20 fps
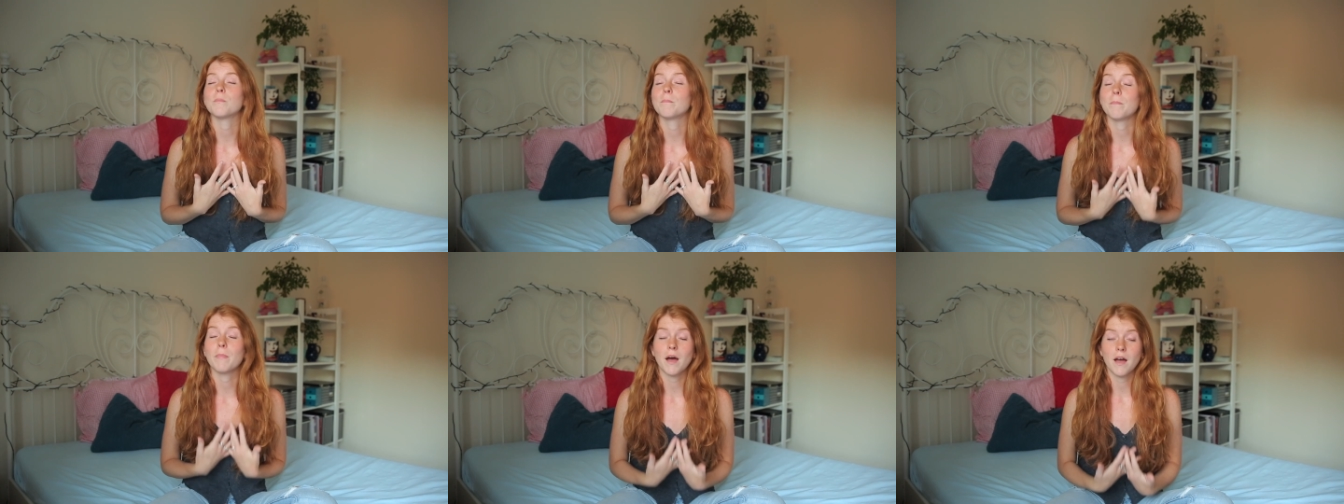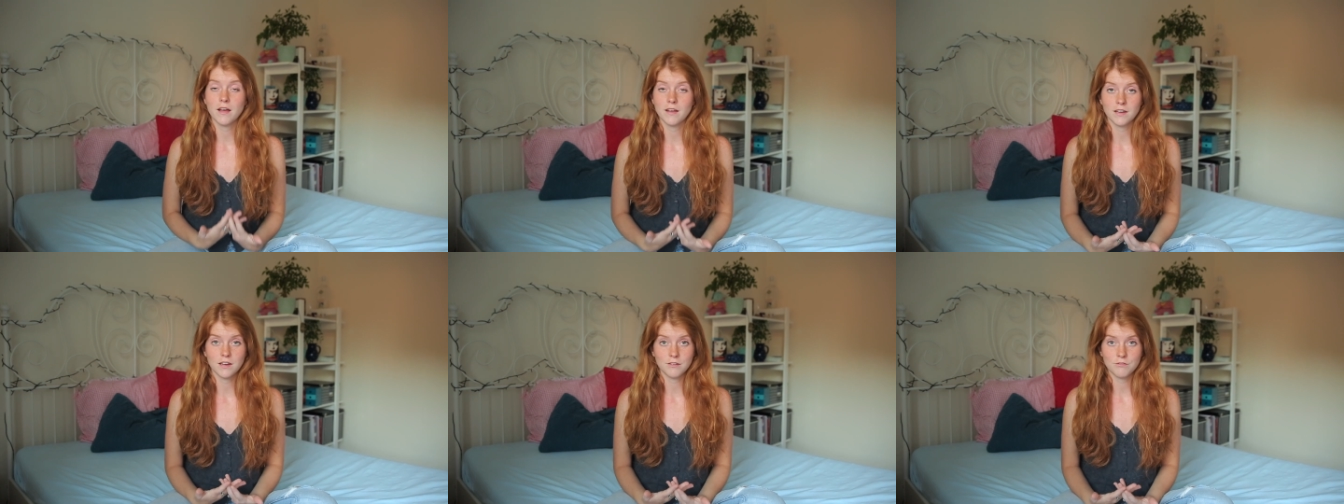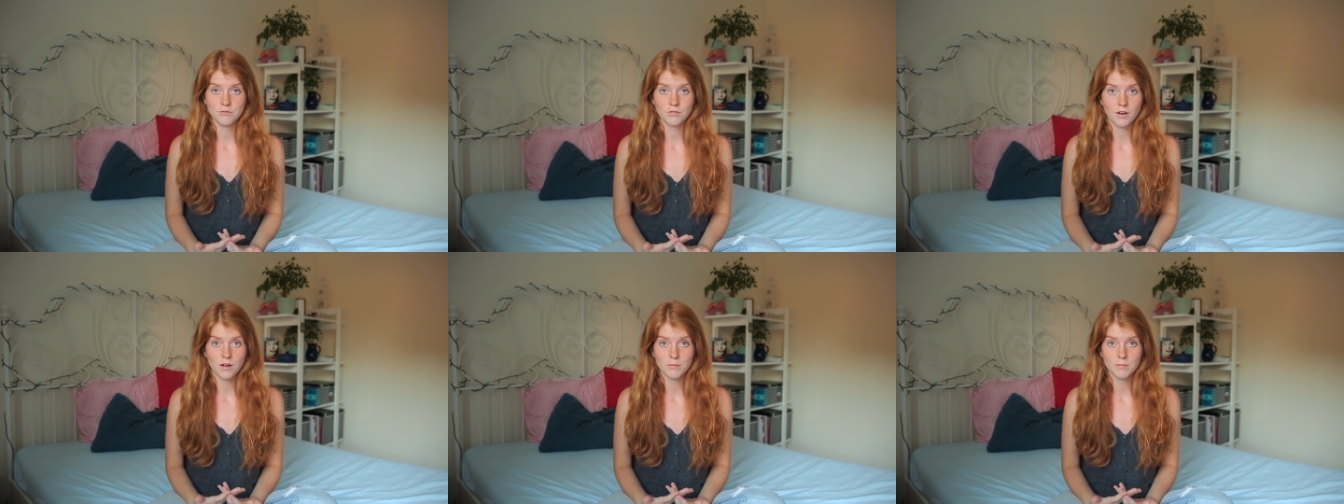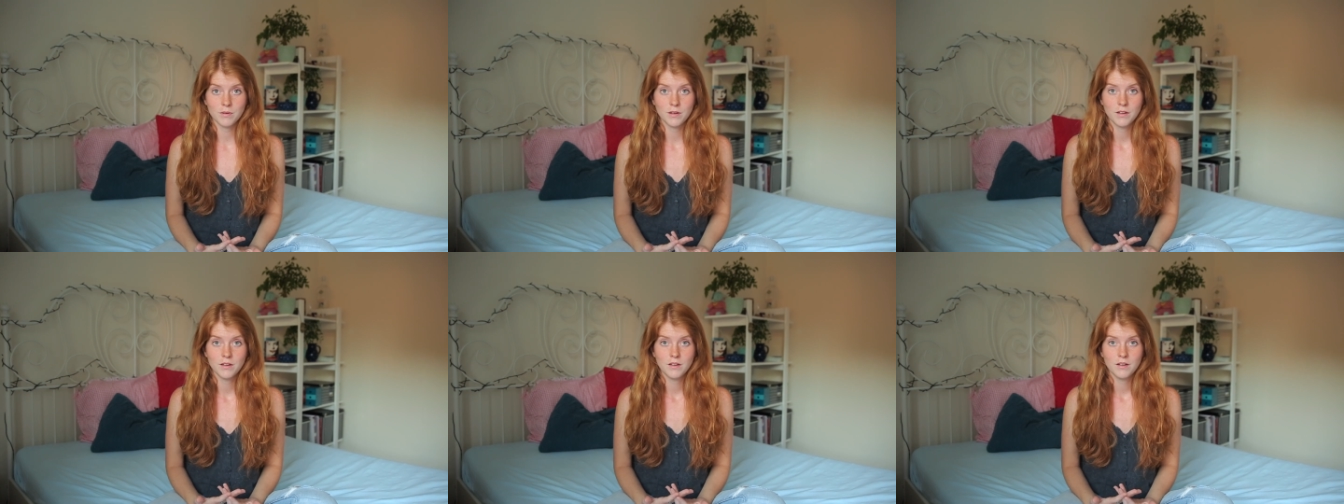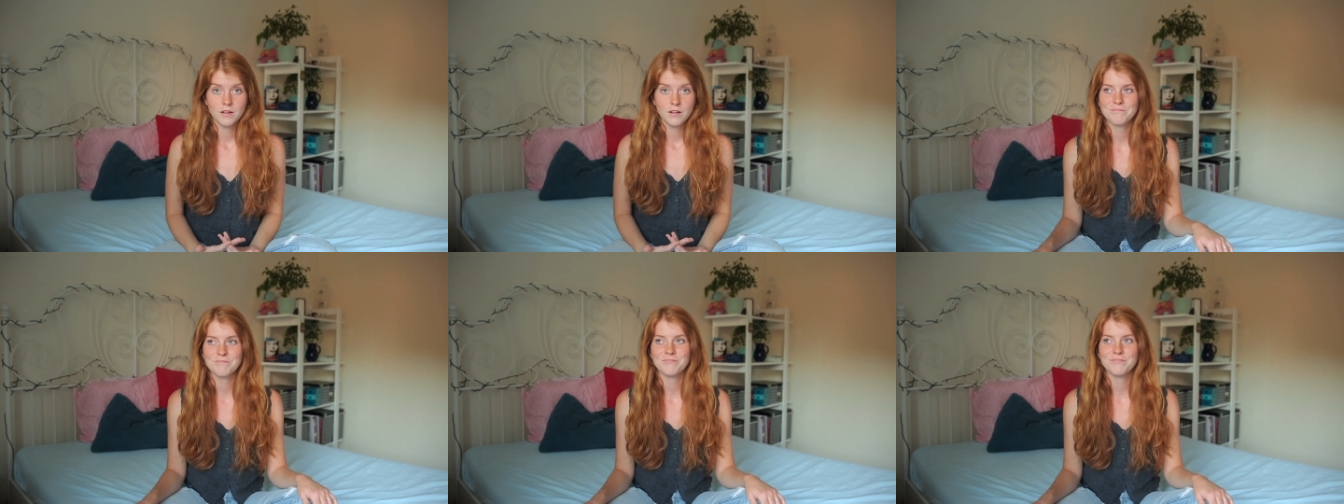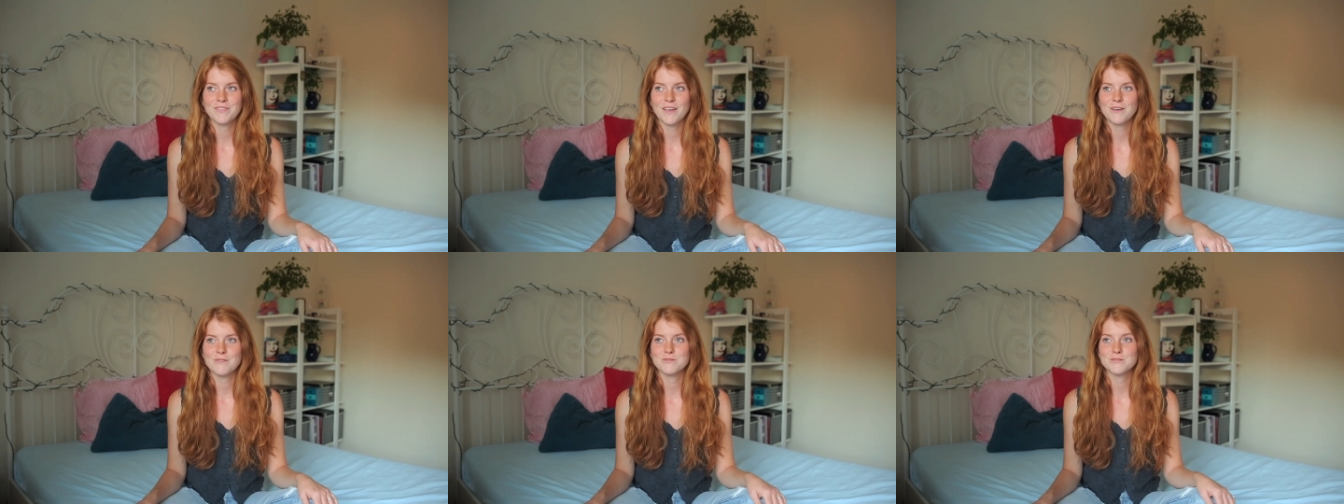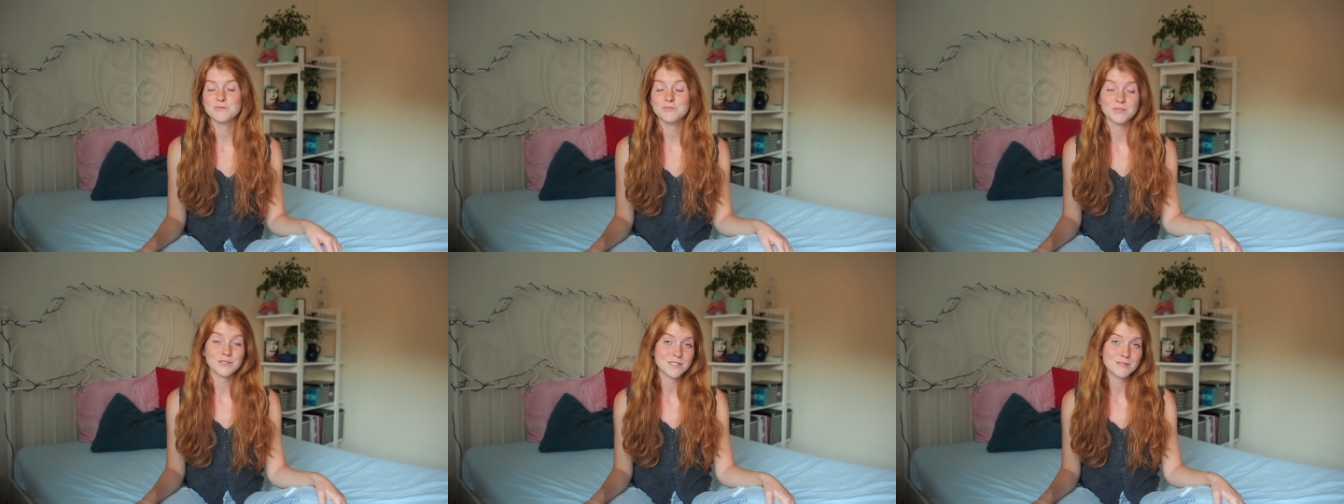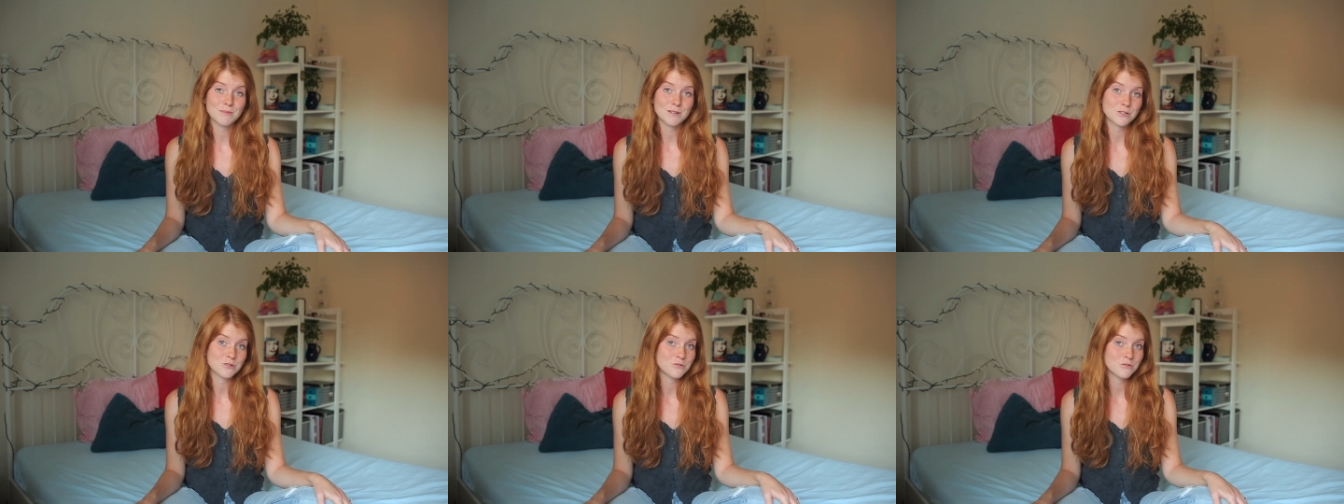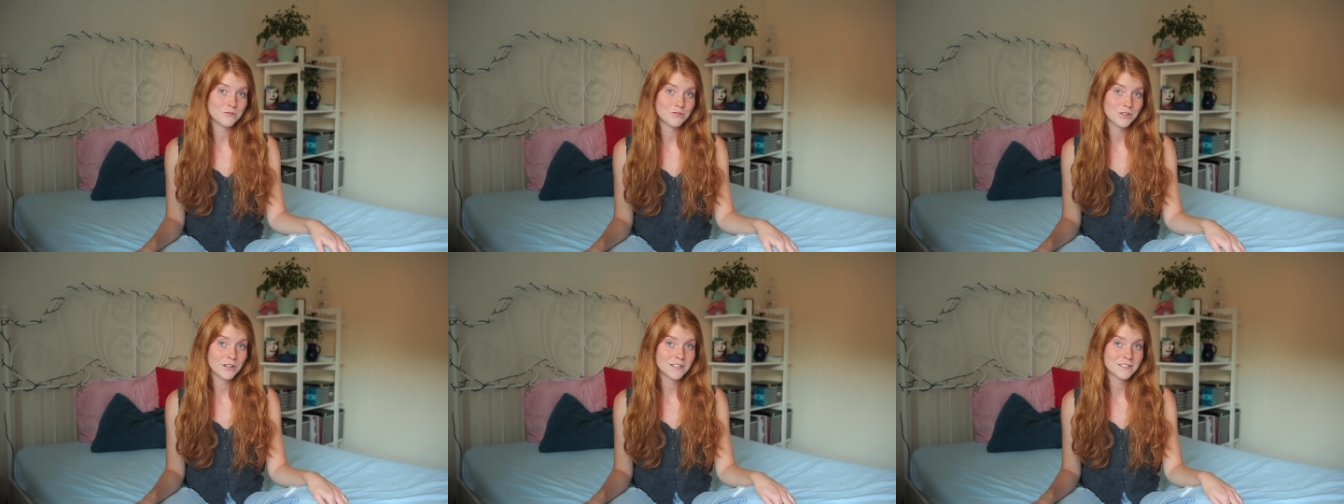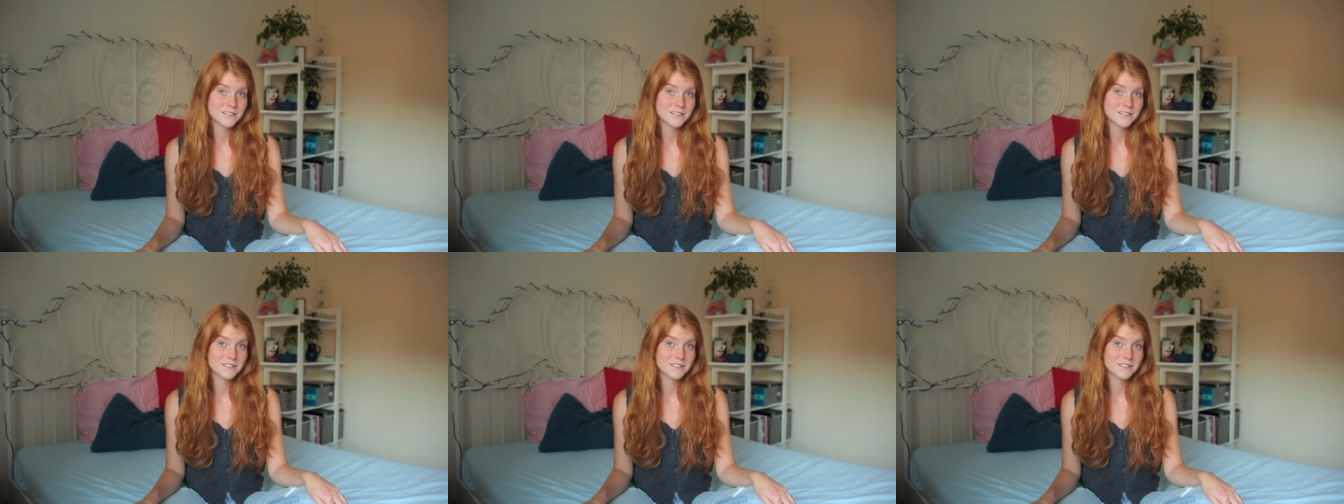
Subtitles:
buying it from. That was really special for